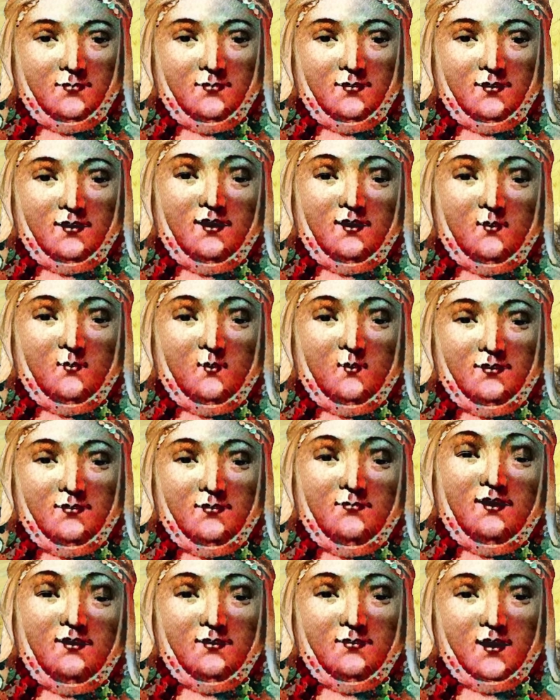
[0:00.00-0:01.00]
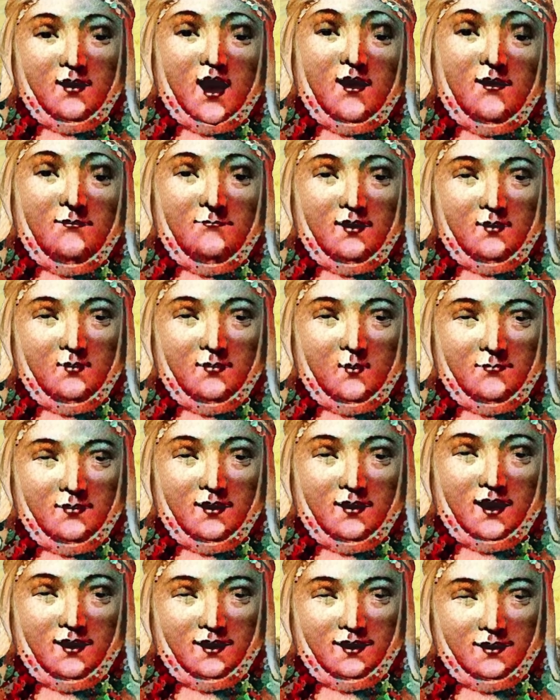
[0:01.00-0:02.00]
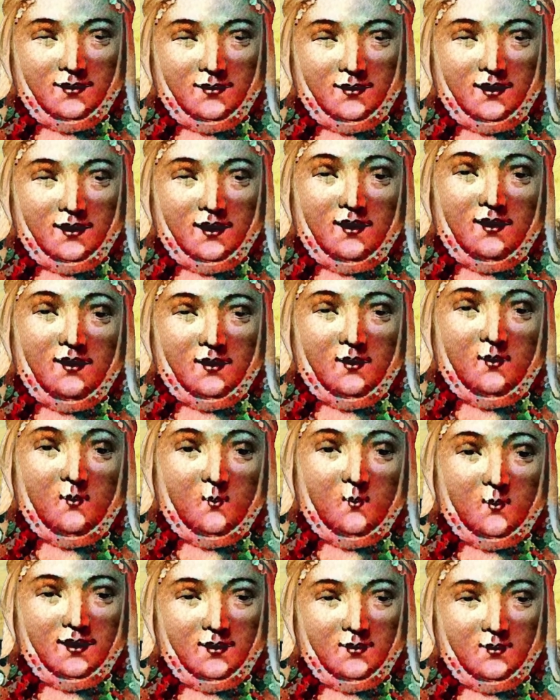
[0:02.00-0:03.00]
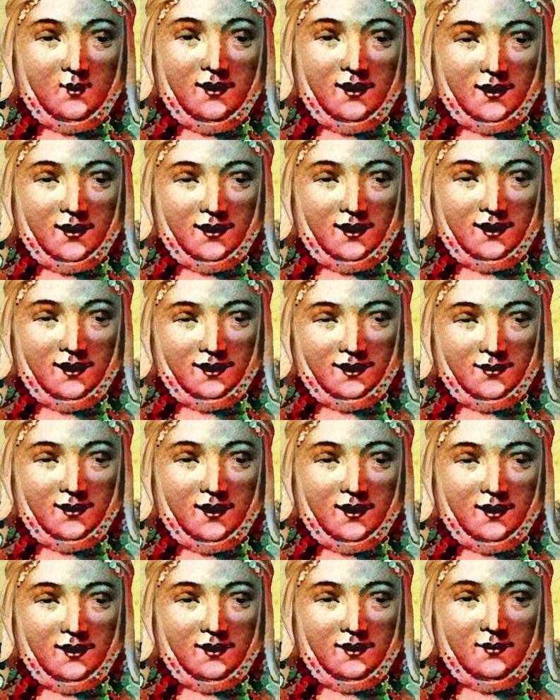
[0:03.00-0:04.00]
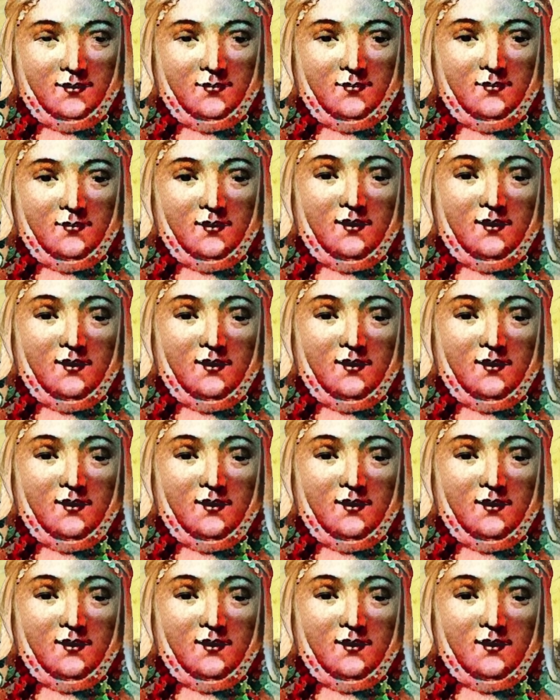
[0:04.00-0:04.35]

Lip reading: It was quite common for priests to get married during those days,